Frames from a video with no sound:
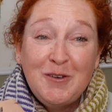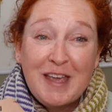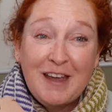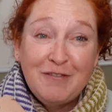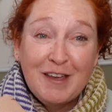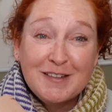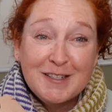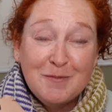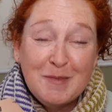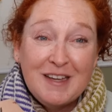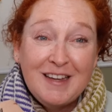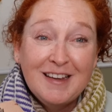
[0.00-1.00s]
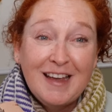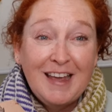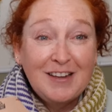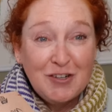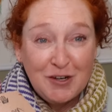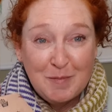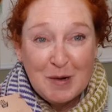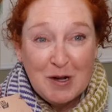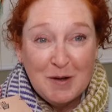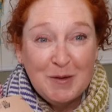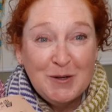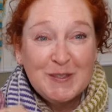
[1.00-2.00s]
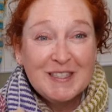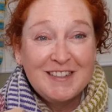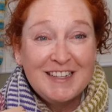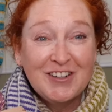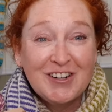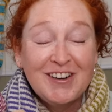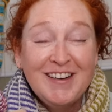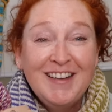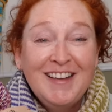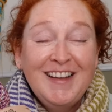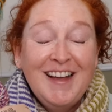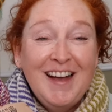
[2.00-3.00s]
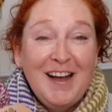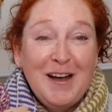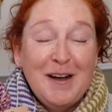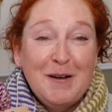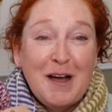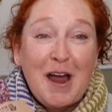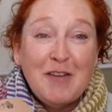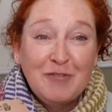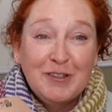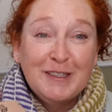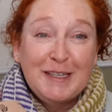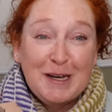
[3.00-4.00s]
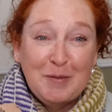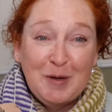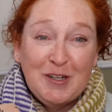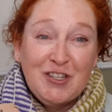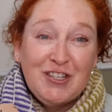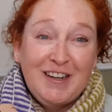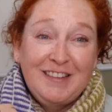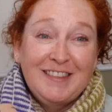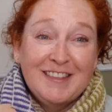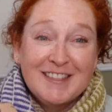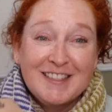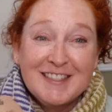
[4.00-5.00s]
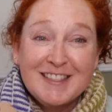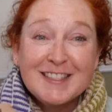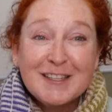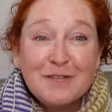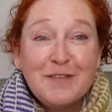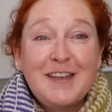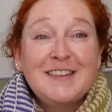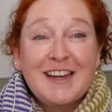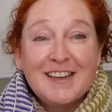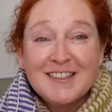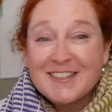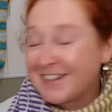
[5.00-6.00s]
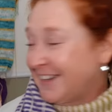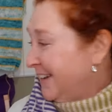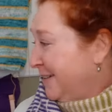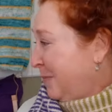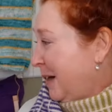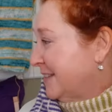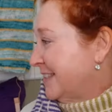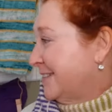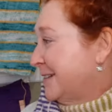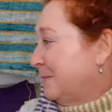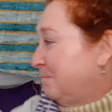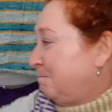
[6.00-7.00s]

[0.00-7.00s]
gave that to me, and her mom, who's a knitter. I really appreciate this. This is a fantastic present.